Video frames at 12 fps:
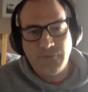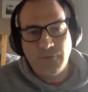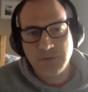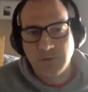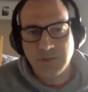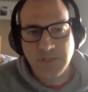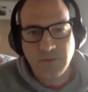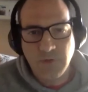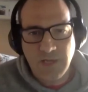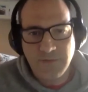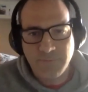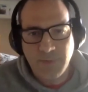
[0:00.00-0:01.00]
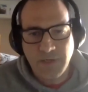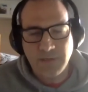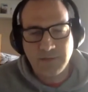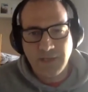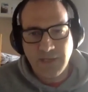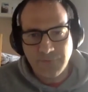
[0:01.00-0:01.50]
forced because they don't have money
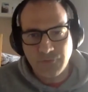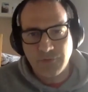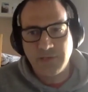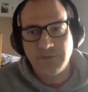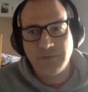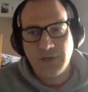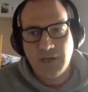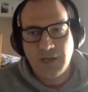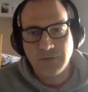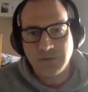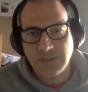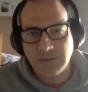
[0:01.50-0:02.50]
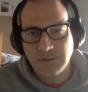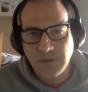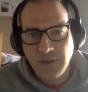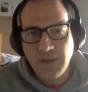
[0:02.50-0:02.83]
and they have to leave the house and